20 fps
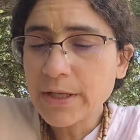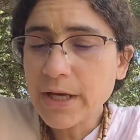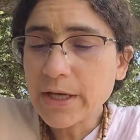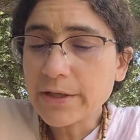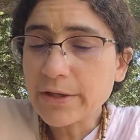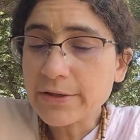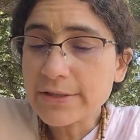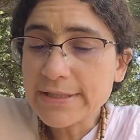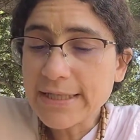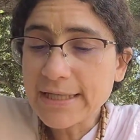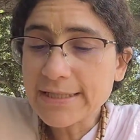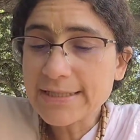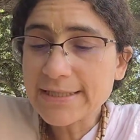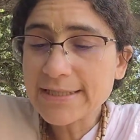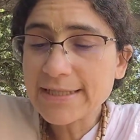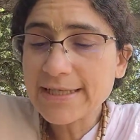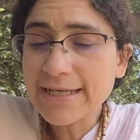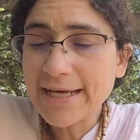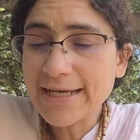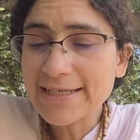and our
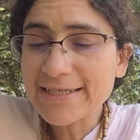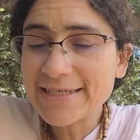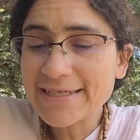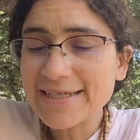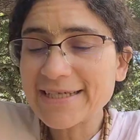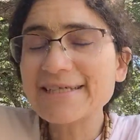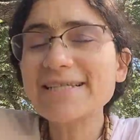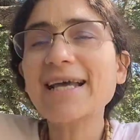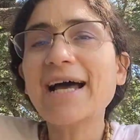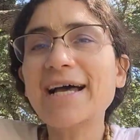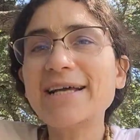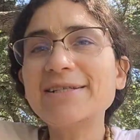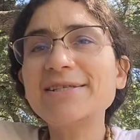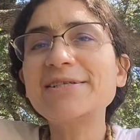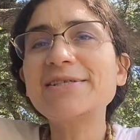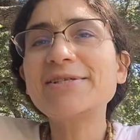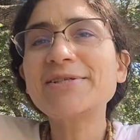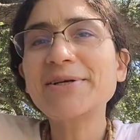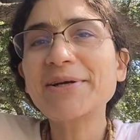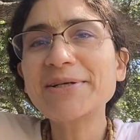destination is
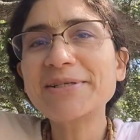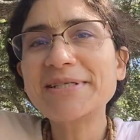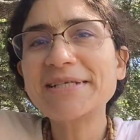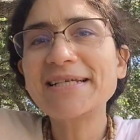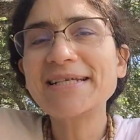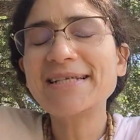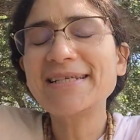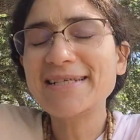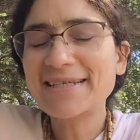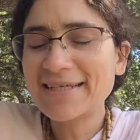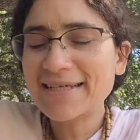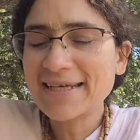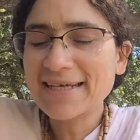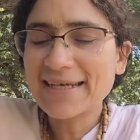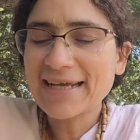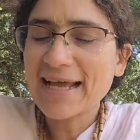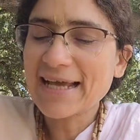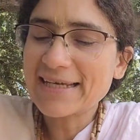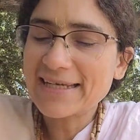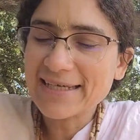uncertain
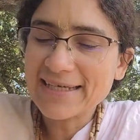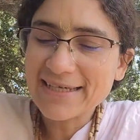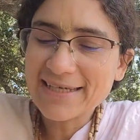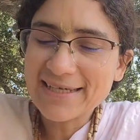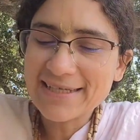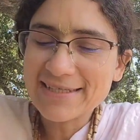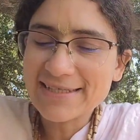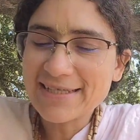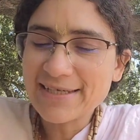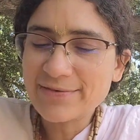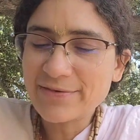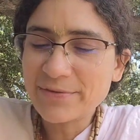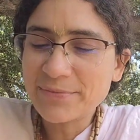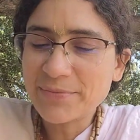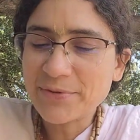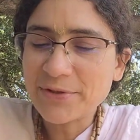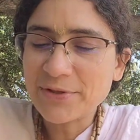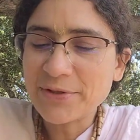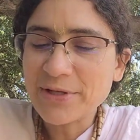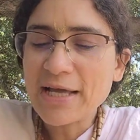and
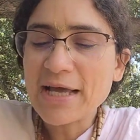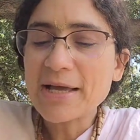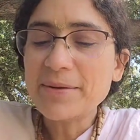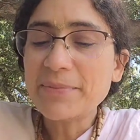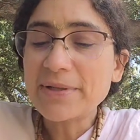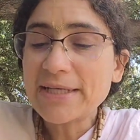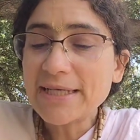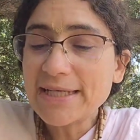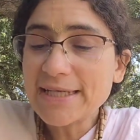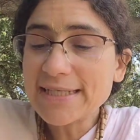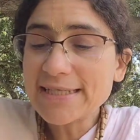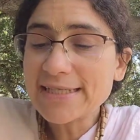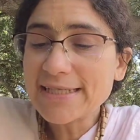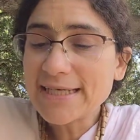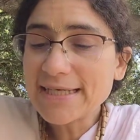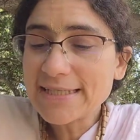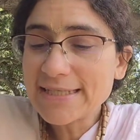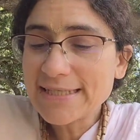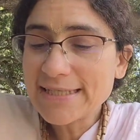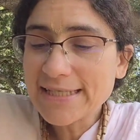inconceivable. But it is
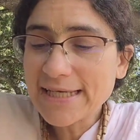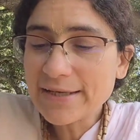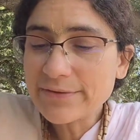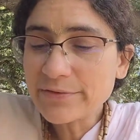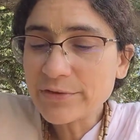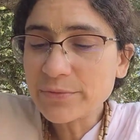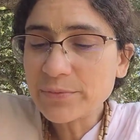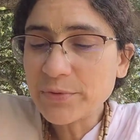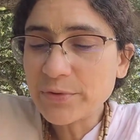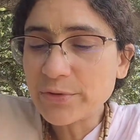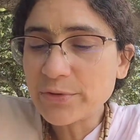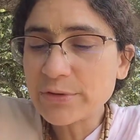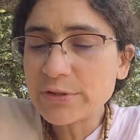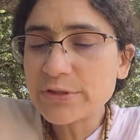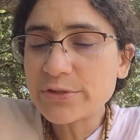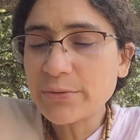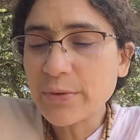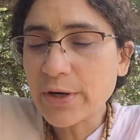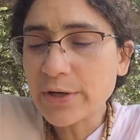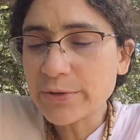conceivable
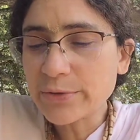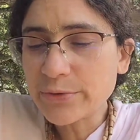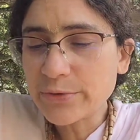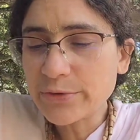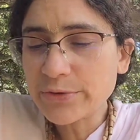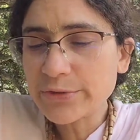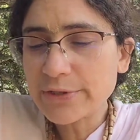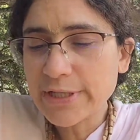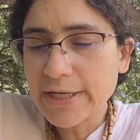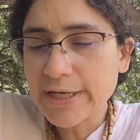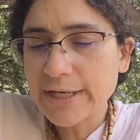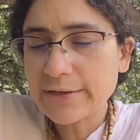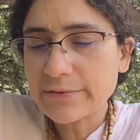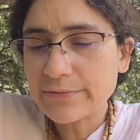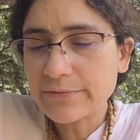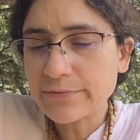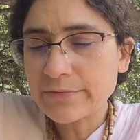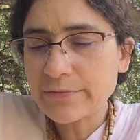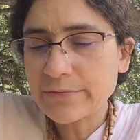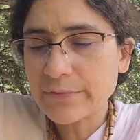to our Guru
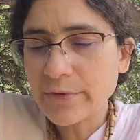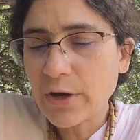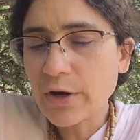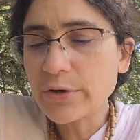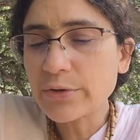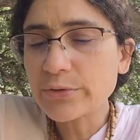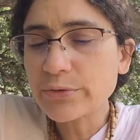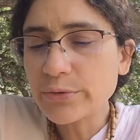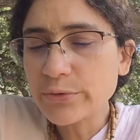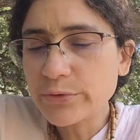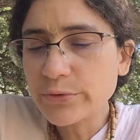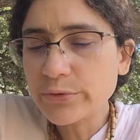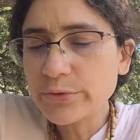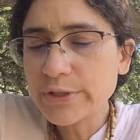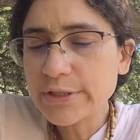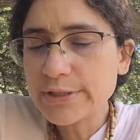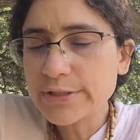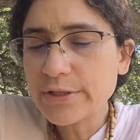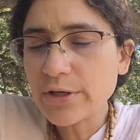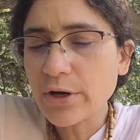Dev. Our Guru
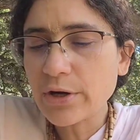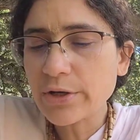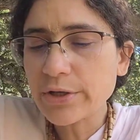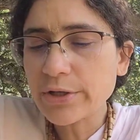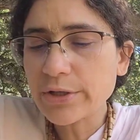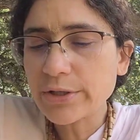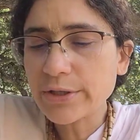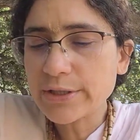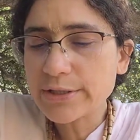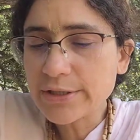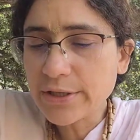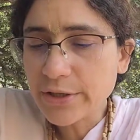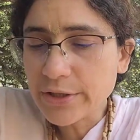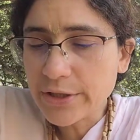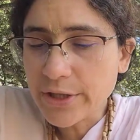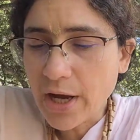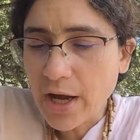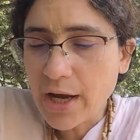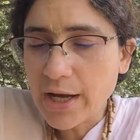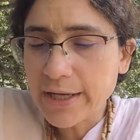is, the, our, is our
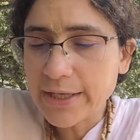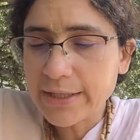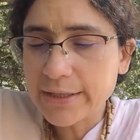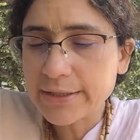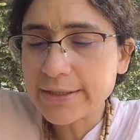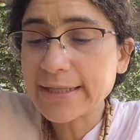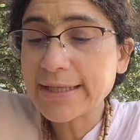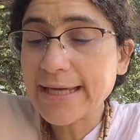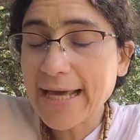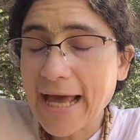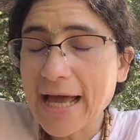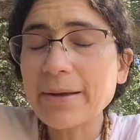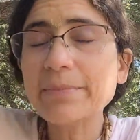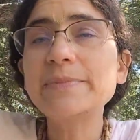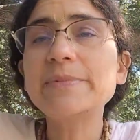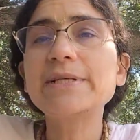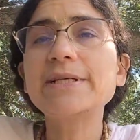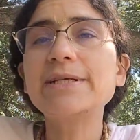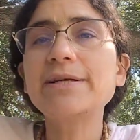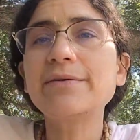guide, the
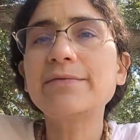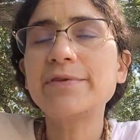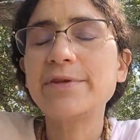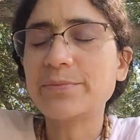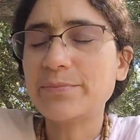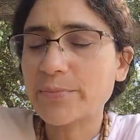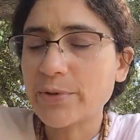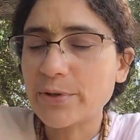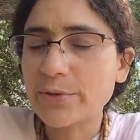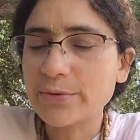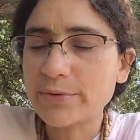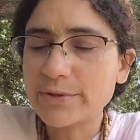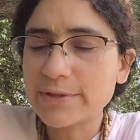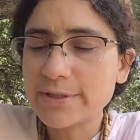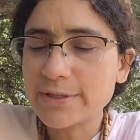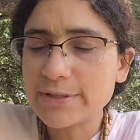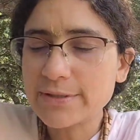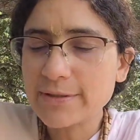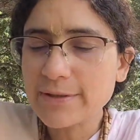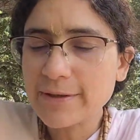captain of the
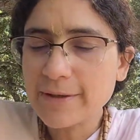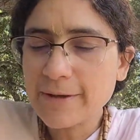boat.